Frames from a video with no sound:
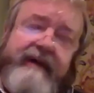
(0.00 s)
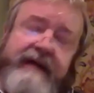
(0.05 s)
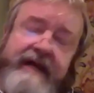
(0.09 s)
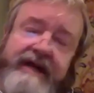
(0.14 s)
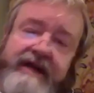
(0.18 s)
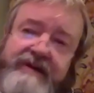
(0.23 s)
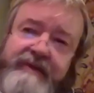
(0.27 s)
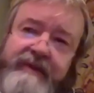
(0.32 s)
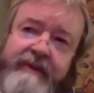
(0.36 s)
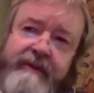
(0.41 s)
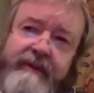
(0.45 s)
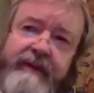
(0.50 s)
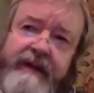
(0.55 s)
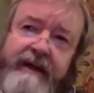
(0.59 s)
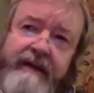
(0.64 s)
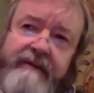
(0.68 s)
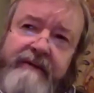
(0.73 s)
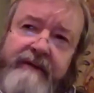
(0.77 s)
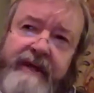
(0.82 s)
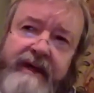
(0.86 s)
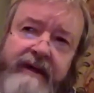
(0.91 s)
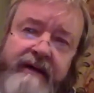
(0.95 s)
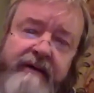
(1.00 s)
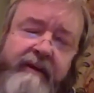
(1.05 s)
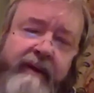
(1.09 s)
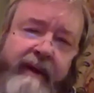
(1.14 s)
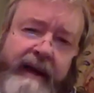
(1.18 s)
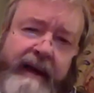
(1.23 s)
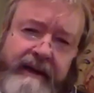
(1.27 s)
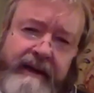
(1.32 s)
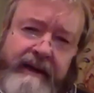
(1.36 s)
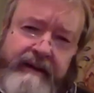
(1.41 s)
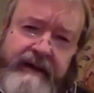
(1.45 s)
these, but we don't know
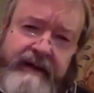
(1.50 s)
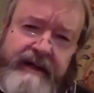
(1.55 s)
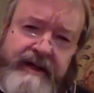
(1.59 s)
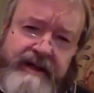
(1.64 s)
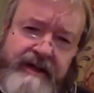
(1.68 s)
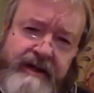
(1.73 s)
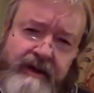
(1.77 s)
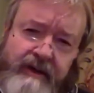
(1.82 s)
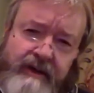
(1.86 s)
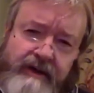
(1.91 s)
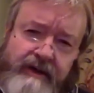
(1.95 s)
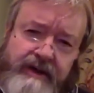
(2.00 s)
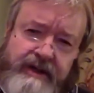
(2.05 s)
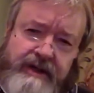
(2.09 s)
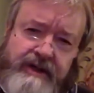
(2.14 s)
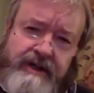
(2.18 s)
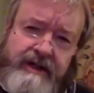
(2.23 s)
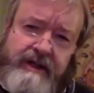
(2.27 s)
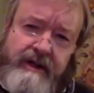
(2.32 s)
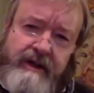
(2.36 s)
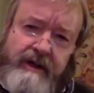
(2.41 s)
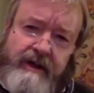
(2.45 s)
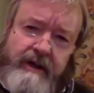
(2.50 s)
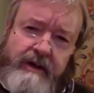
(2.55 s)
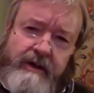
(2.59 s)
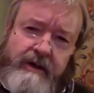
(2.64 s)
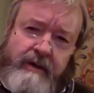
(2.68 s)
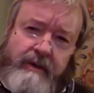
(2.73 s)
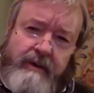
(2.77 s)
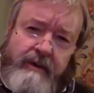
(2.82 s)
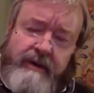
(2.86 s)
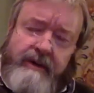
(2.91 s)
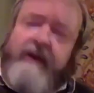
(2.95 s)
whether it is conscious
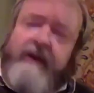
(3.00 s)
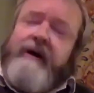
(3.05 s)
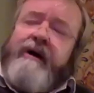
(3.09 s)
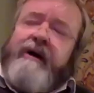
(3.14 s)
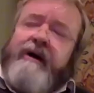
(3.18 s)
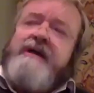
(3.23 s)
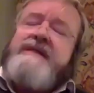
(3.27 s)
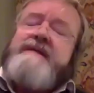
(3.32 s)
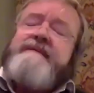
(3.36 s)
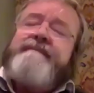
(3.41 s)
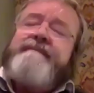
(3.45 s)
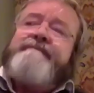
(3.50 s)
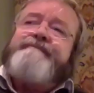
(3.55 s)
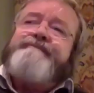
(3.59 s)
or not.